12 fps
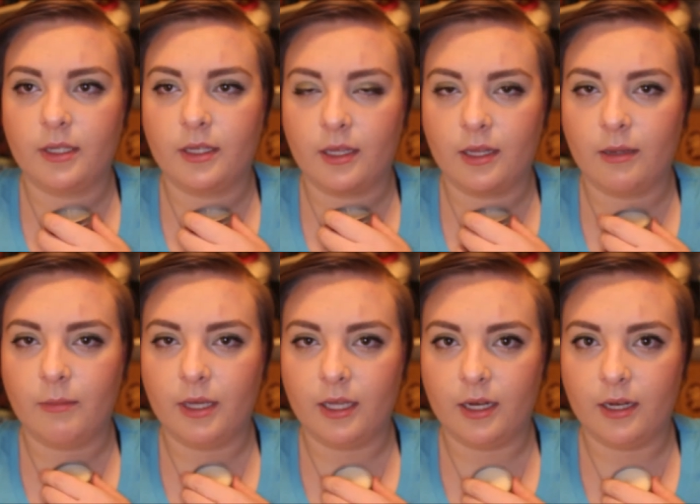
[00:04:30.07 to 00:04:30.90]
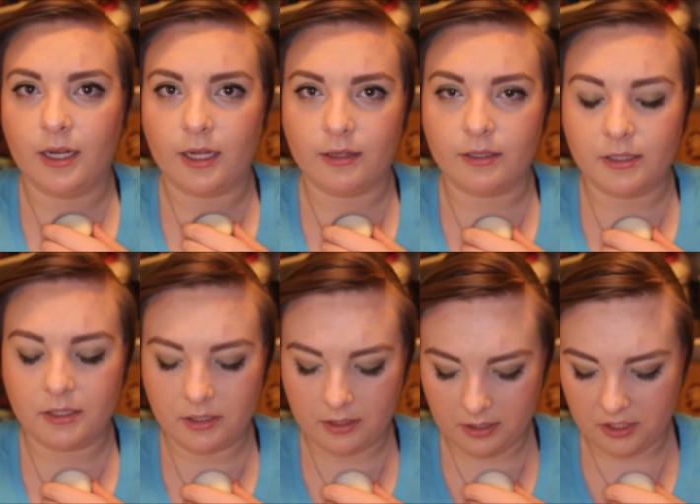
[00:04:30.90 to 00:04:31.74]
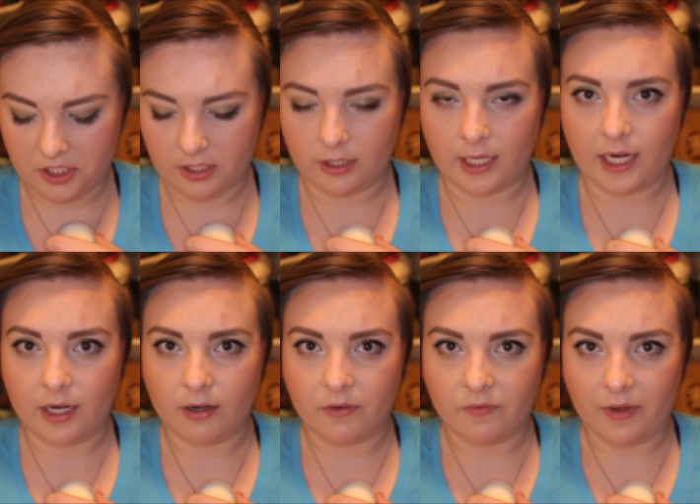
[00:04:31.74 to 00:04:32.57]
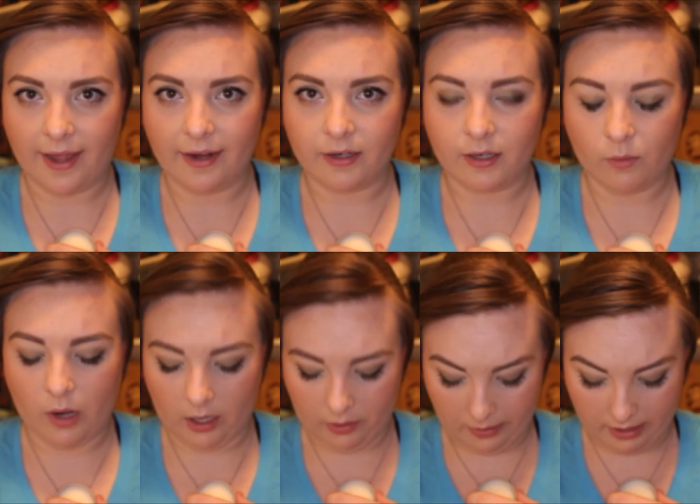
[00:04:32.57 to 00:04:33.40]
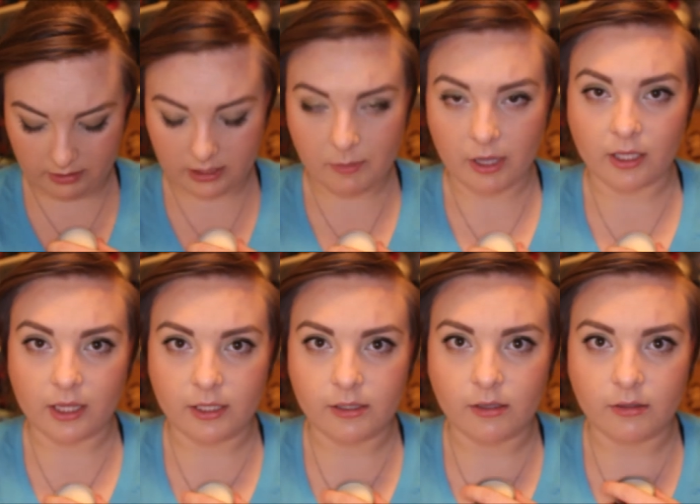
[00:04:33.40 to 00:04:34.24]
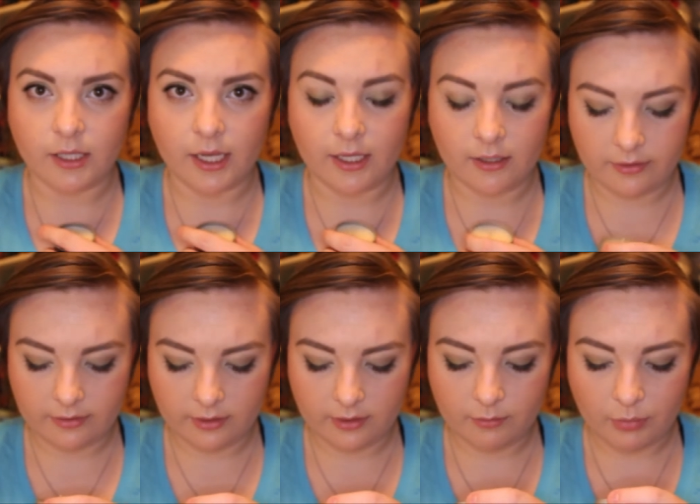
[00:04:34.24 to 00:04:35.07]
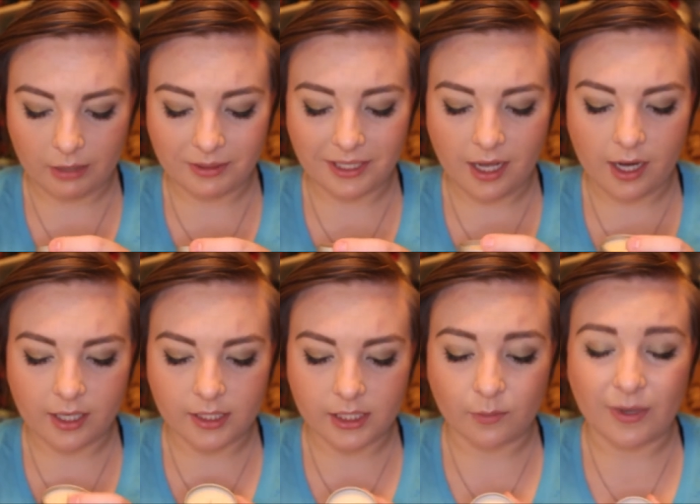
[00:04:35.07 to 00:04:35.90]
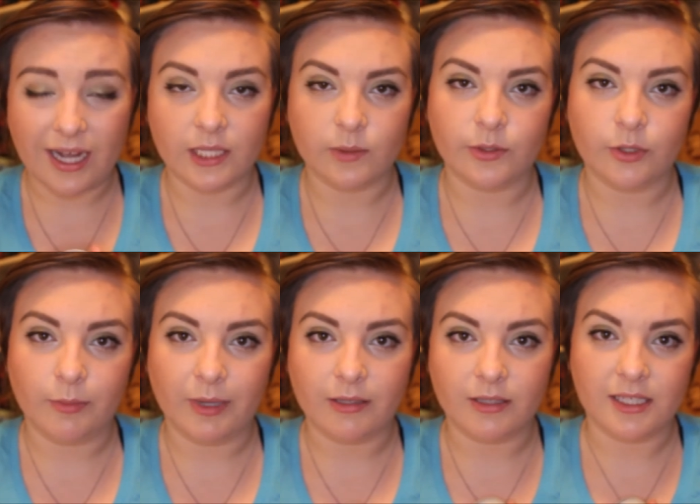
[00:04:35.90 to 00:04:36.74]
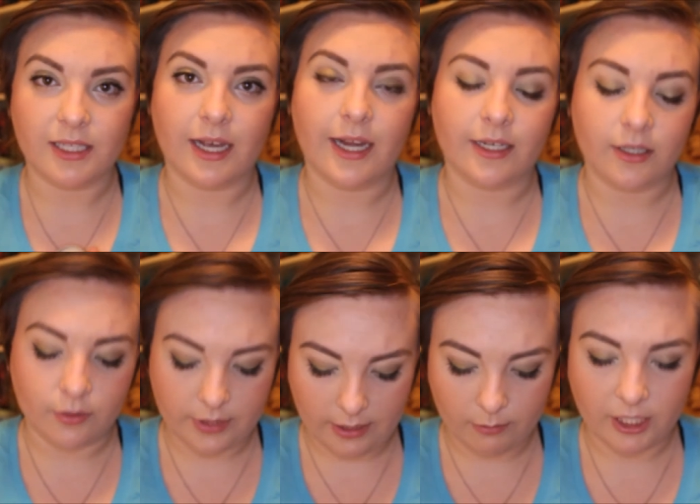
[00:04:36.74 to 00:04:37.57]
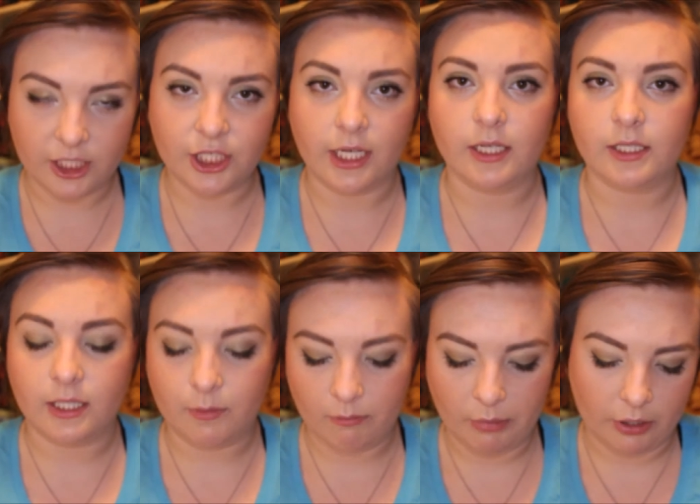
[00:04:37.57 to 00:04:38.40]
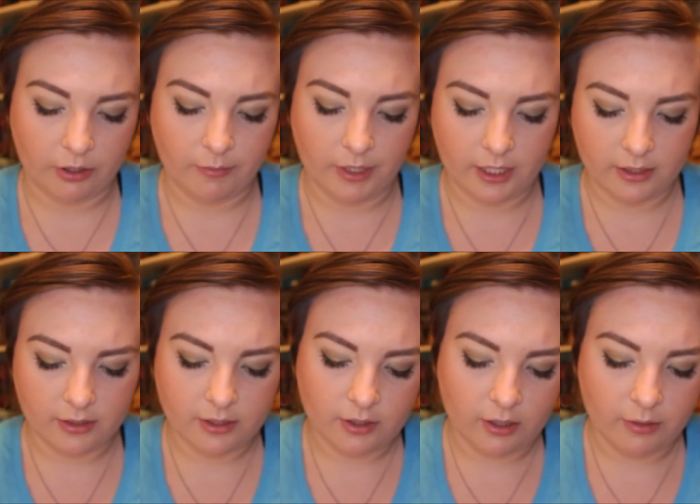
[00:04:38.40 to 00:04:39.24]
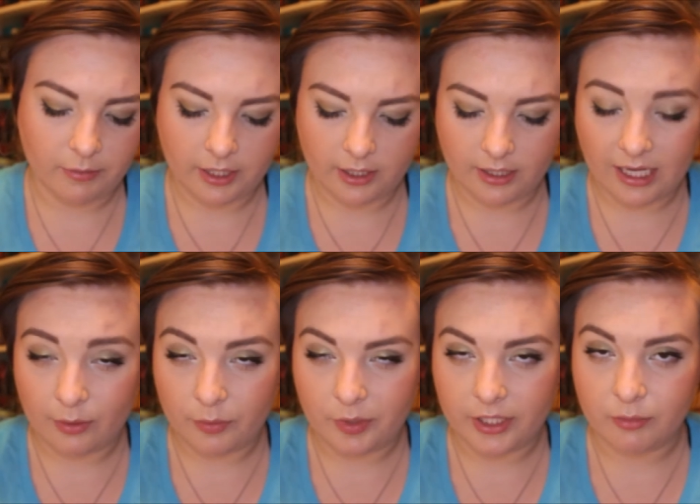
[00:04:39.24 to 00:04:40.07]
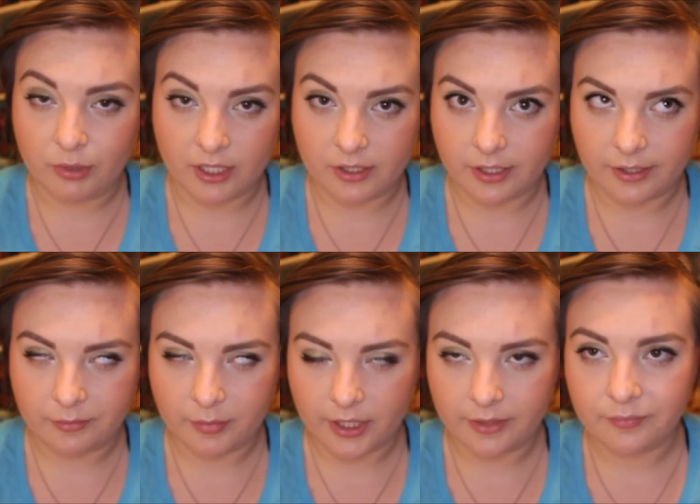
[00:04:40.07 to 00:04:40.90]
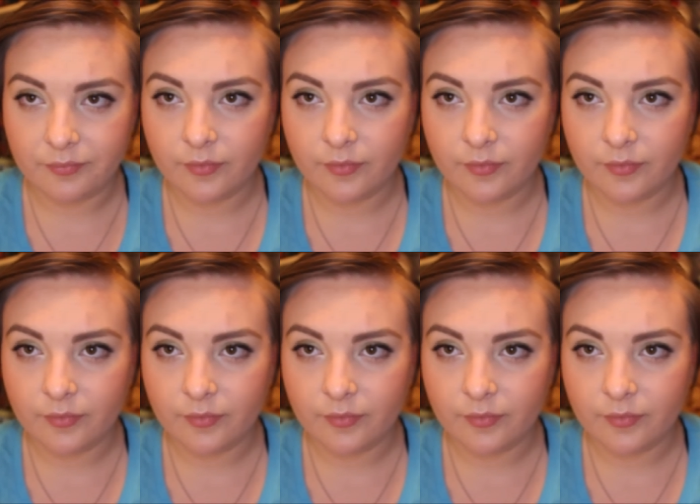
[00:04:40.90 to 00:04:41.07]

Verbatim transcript: Can I make it a necklace and just light it on fire and walk around smelling this all day? Probably not, because the wax would drip out the side and go down my chest and burn me and scar me, and that would be depressing, but